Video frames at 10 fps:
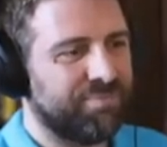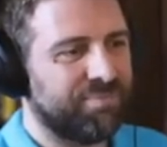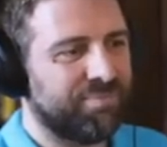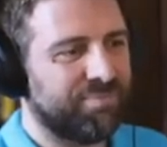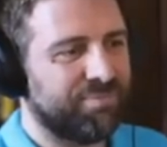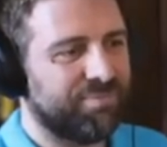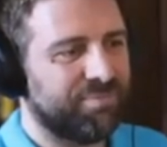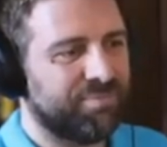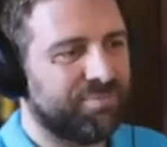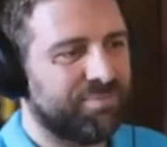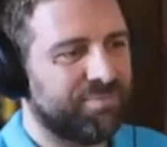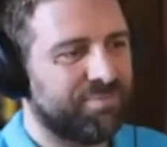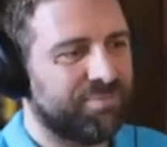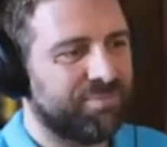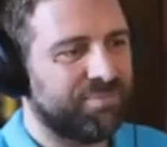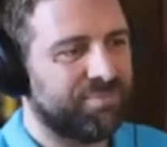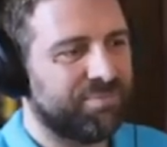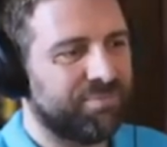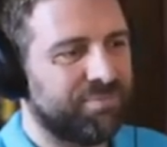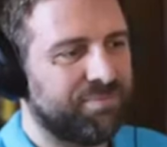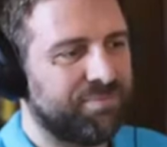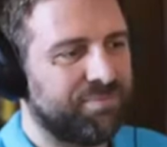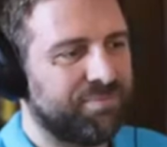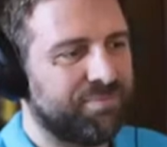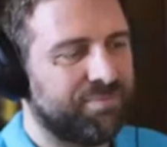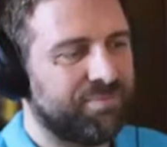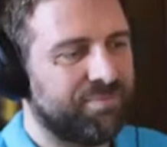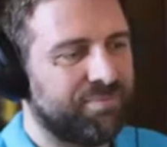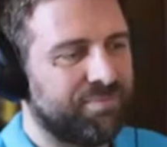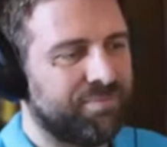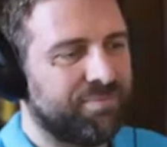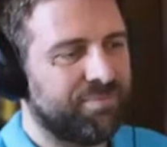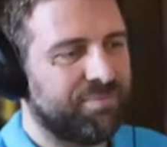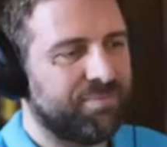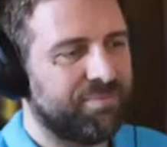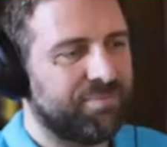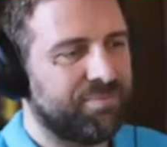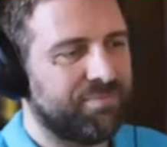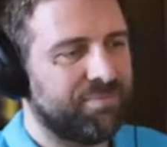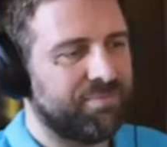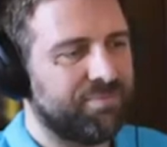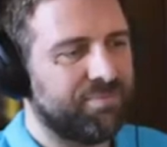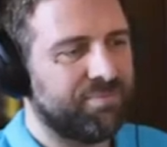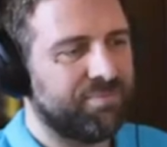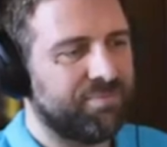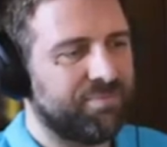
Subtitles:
[no speech]